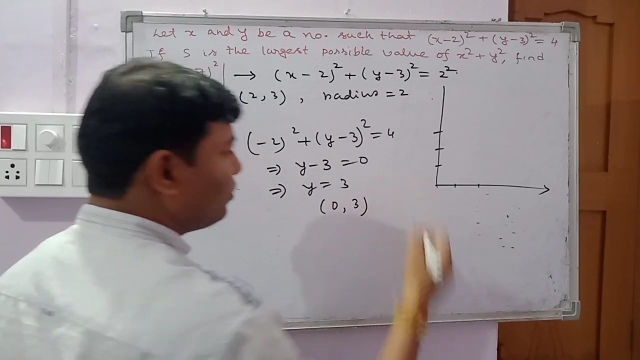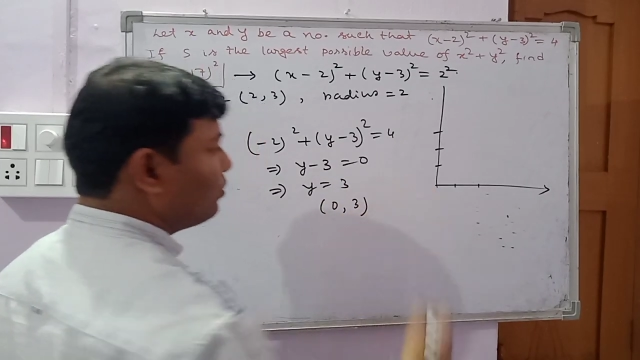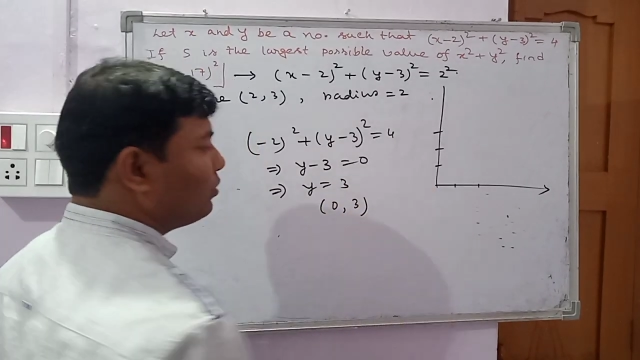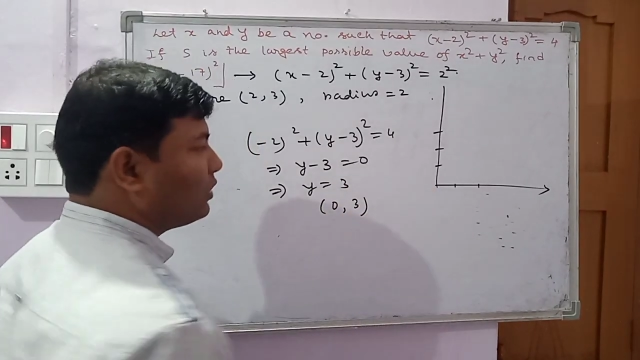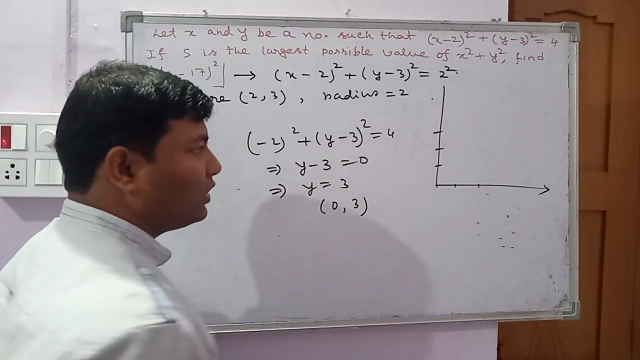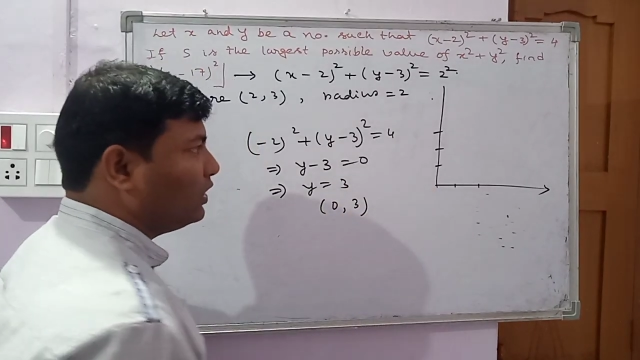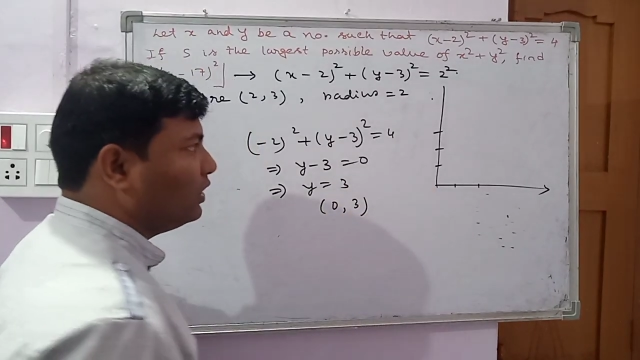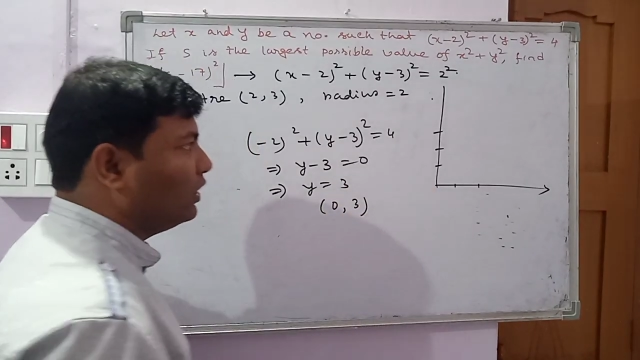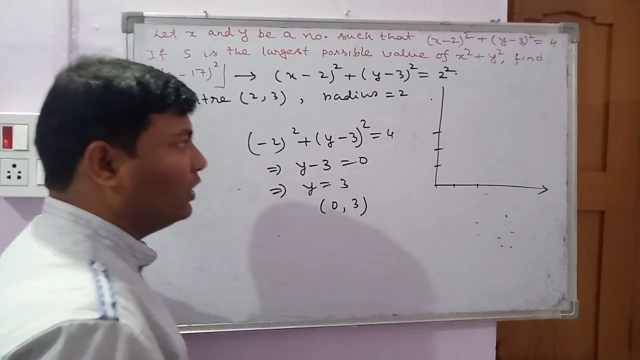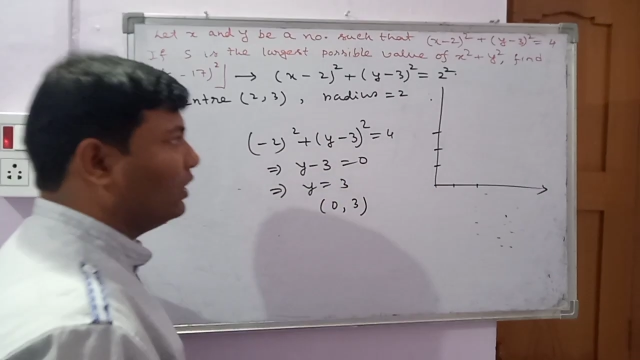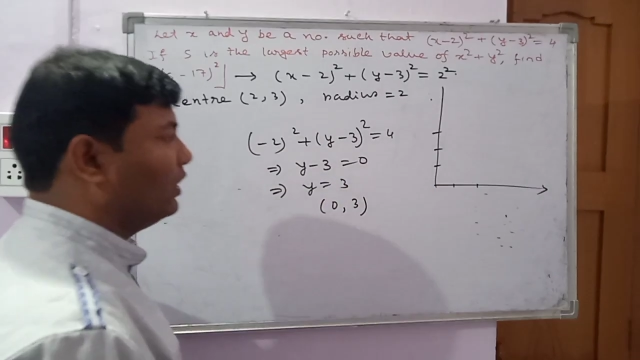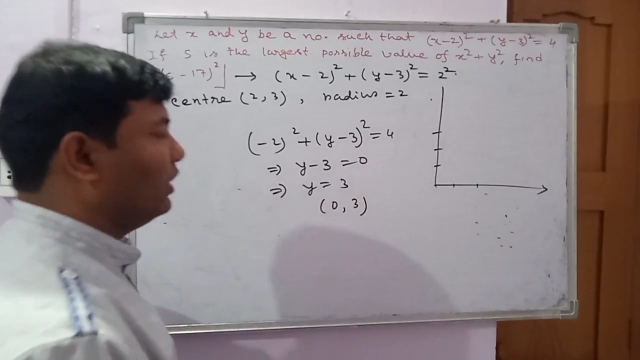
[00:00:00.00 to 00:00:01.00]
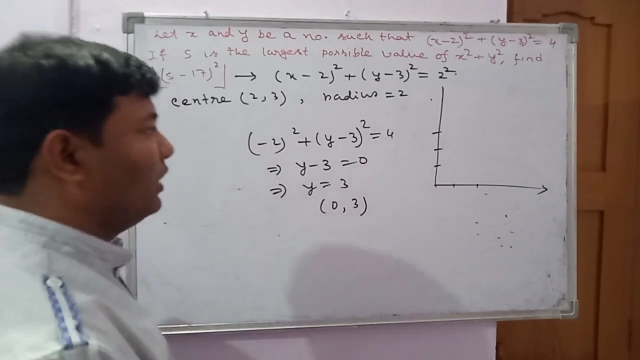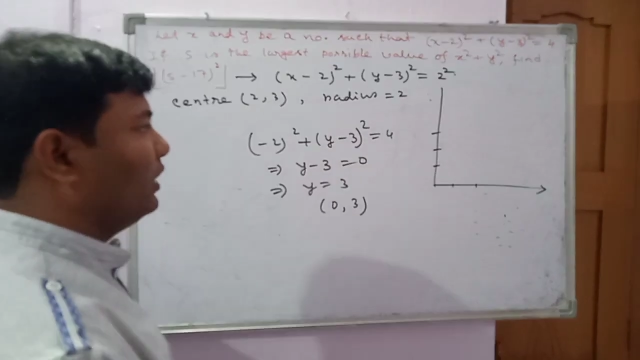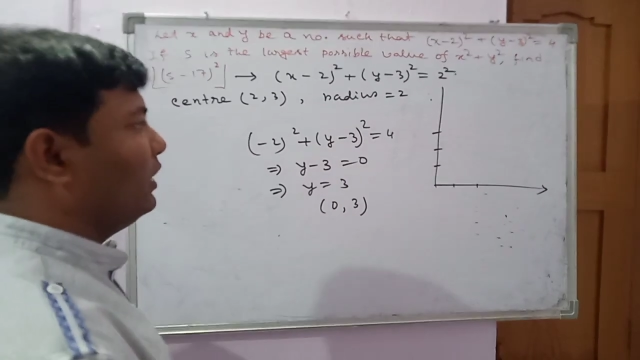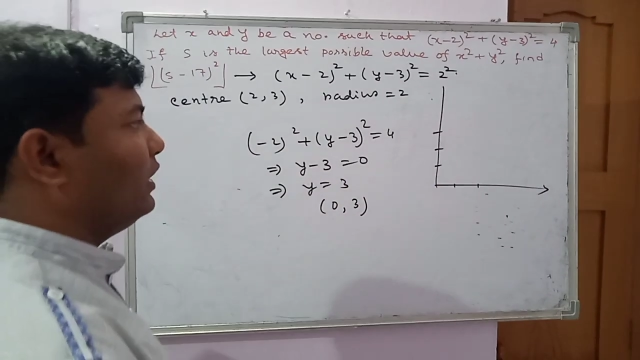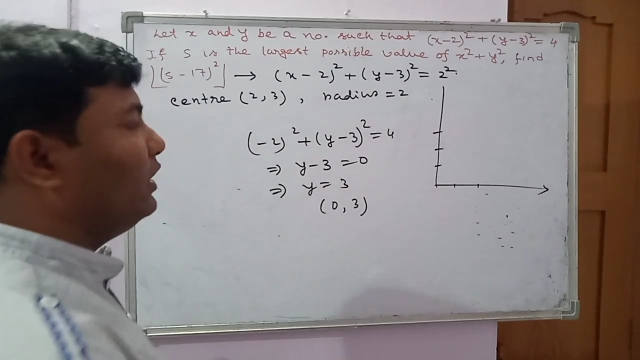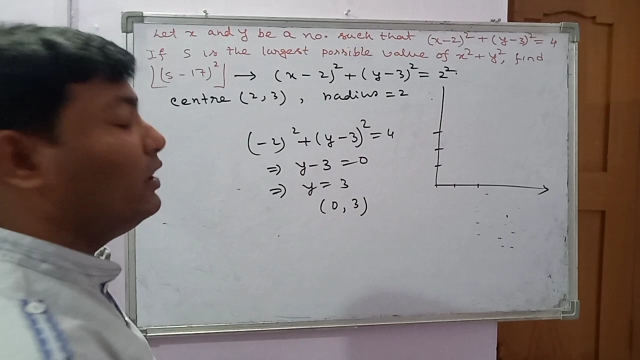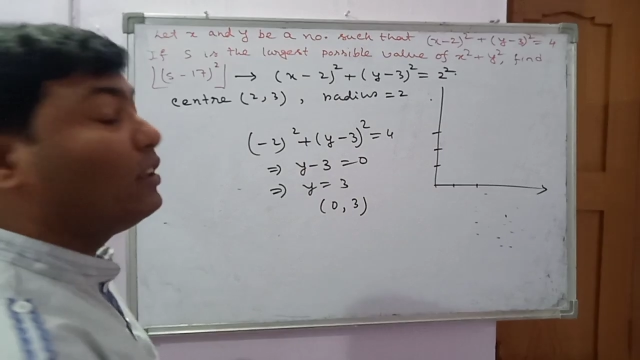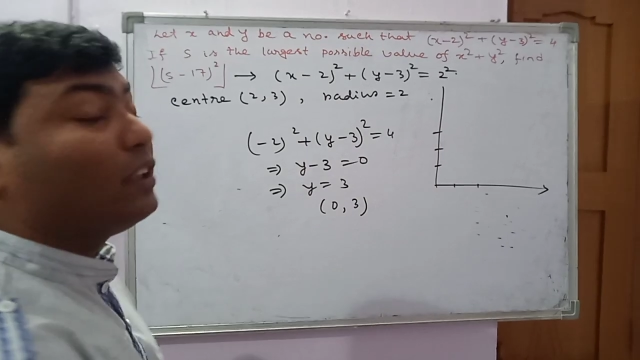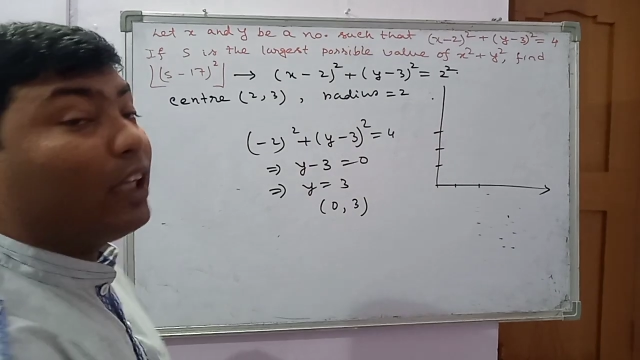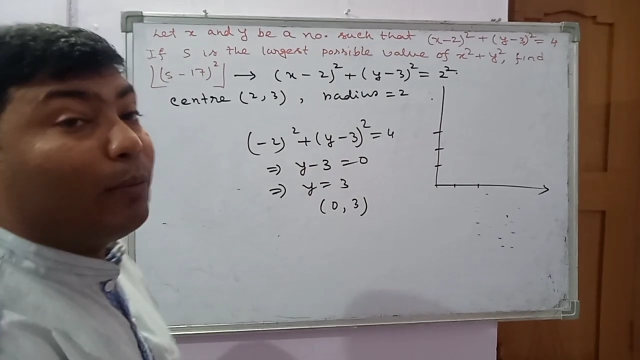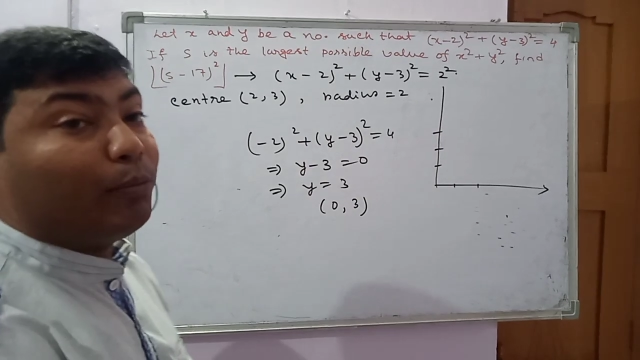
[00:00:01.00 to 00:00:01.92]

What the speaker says: to 3 is a